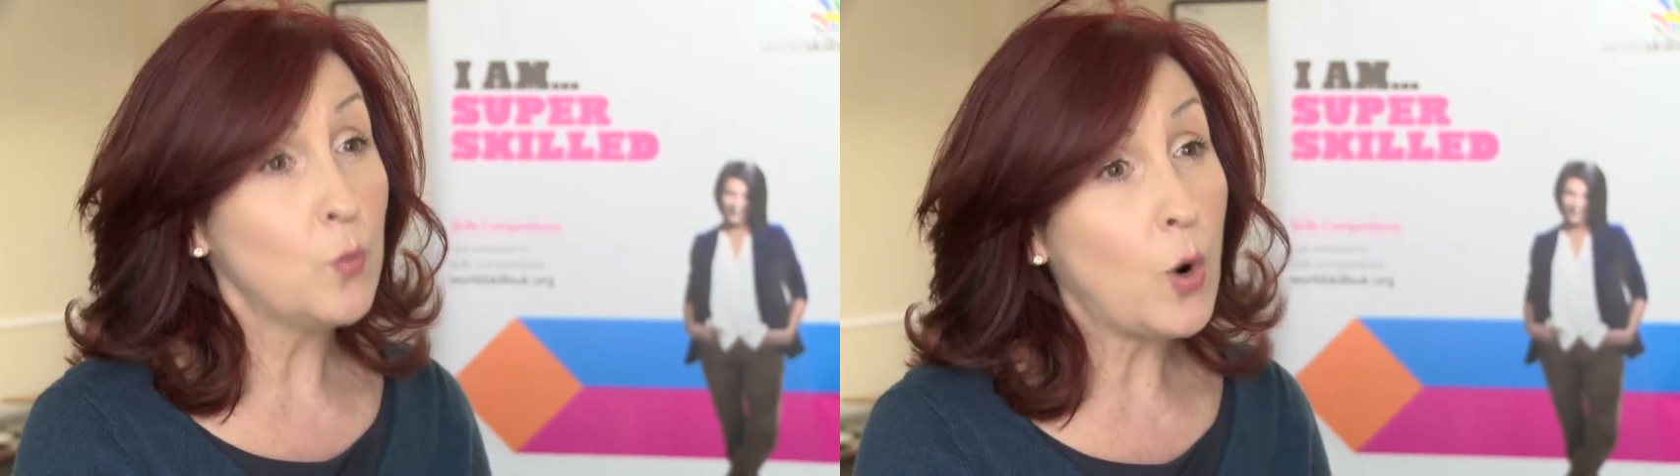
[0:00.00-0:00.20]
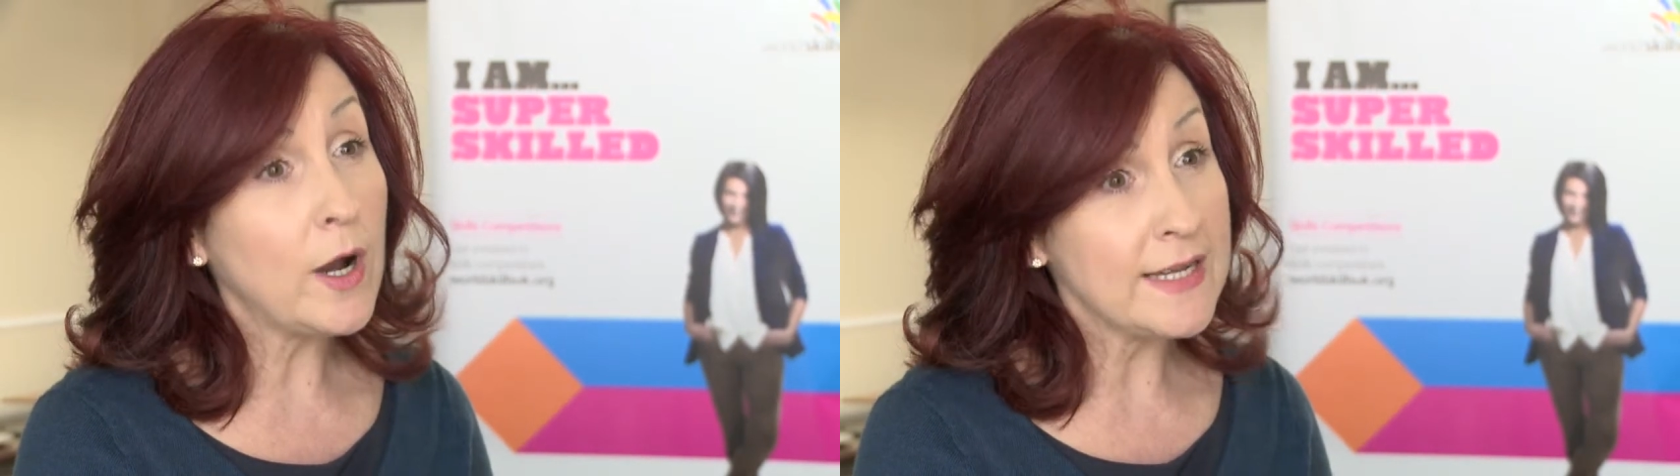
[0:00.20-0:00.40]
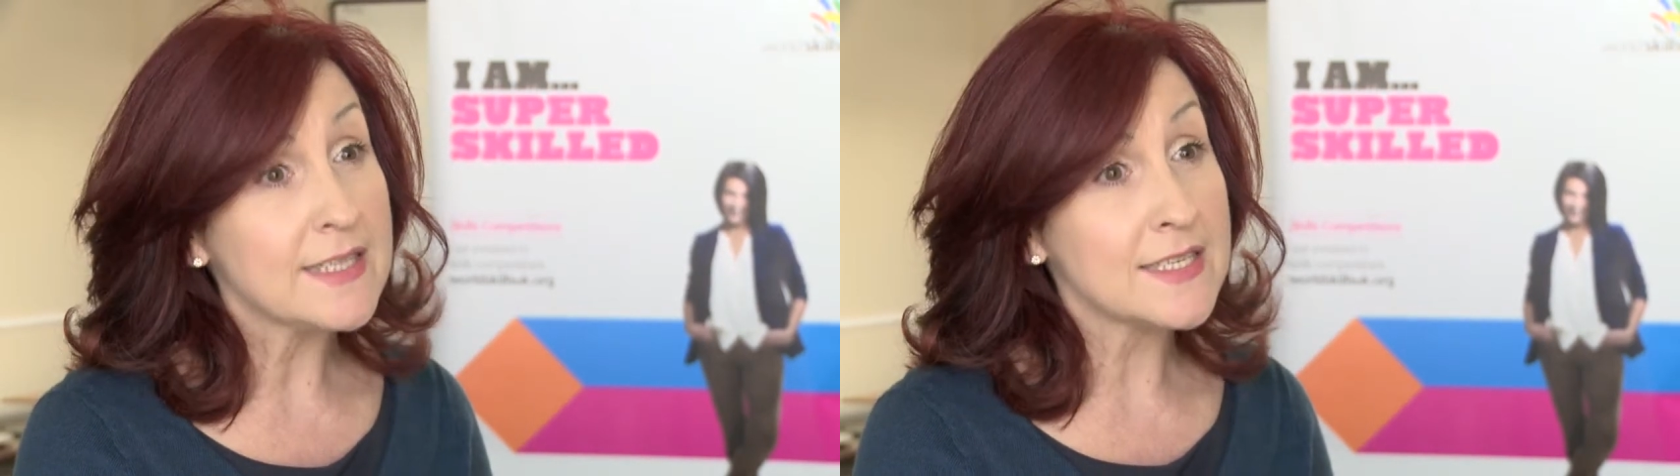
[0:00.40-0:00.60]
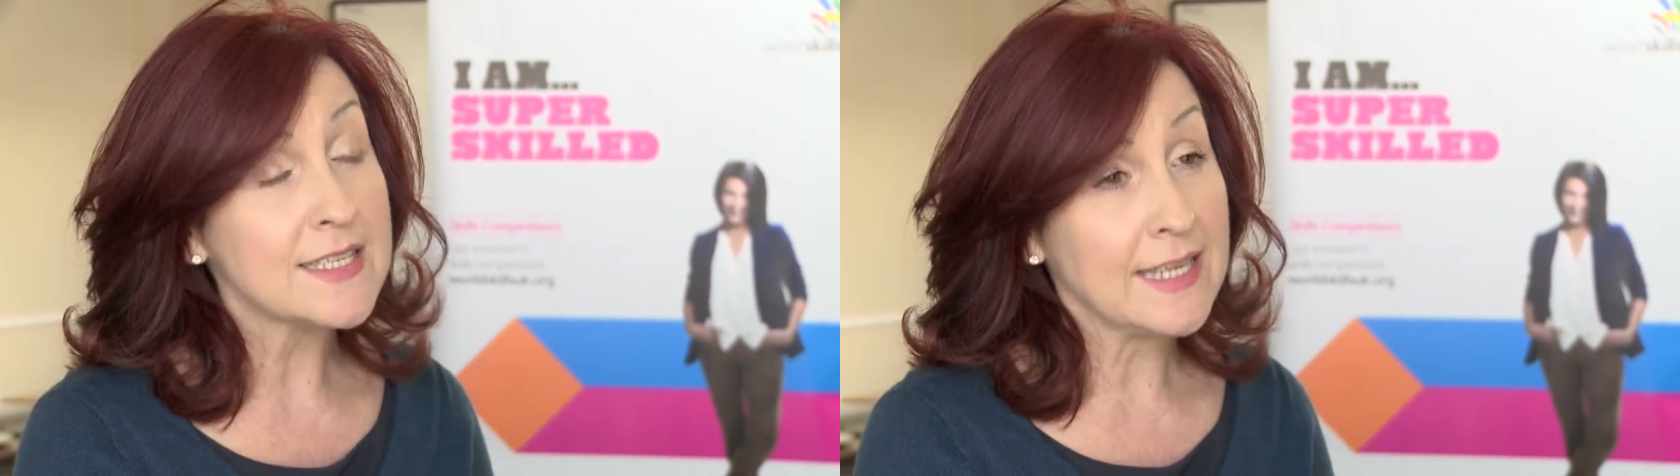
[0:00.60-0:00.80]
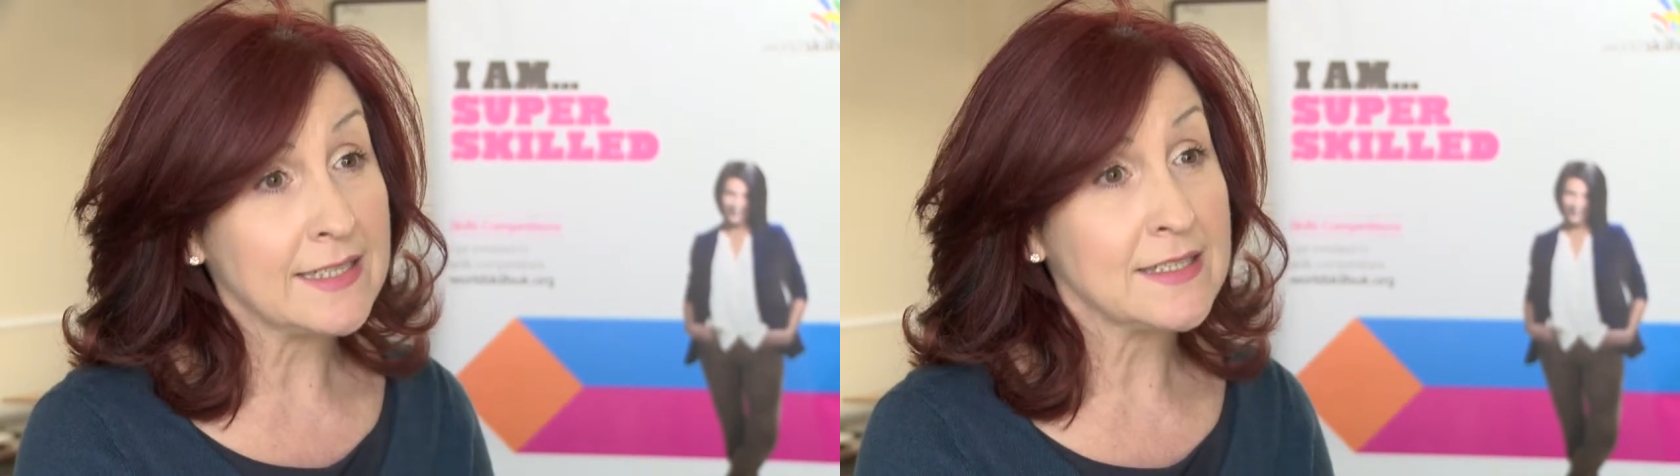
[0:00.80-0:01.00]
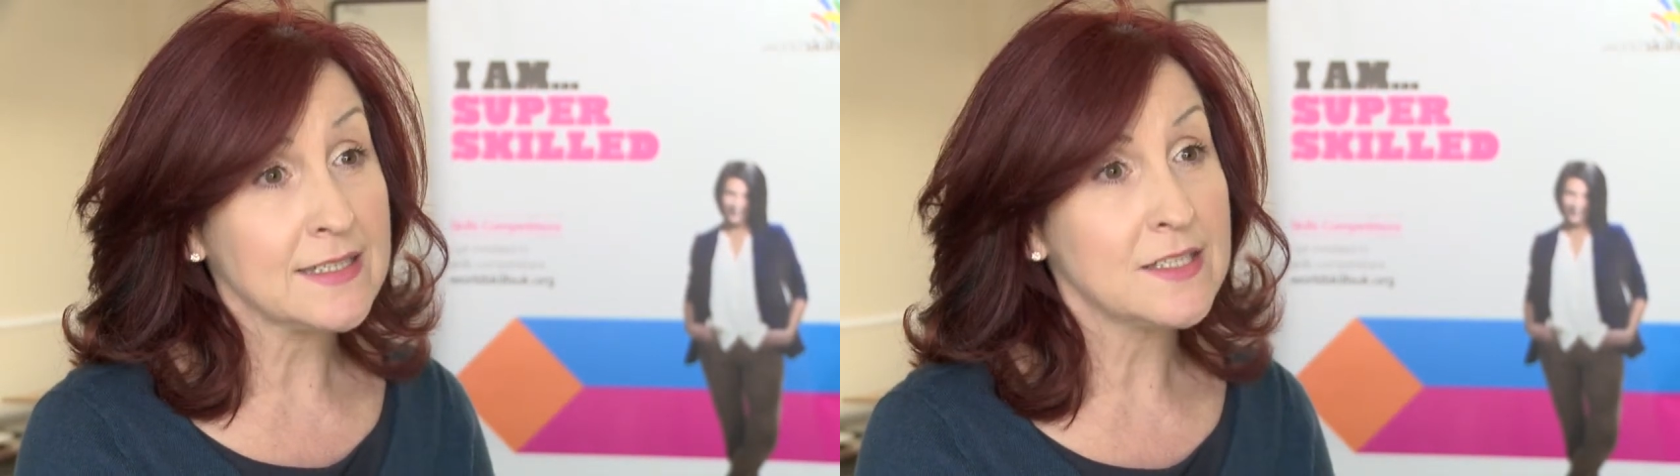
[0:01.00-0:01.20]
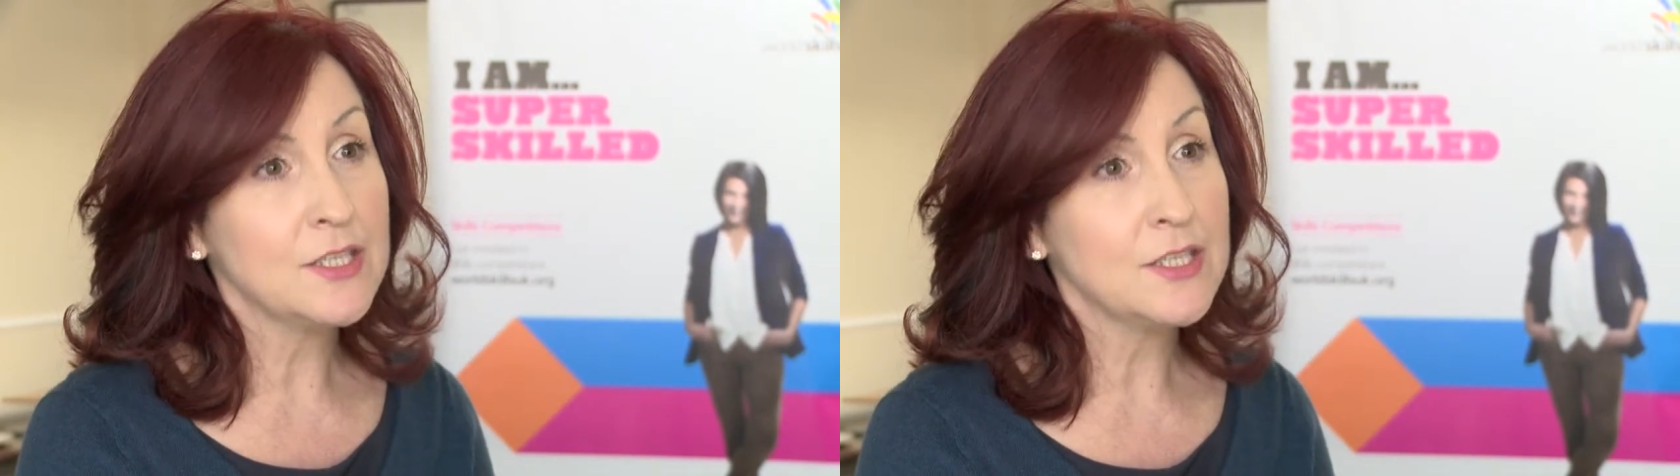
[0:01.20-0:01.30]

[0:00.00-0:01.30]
what is the standard.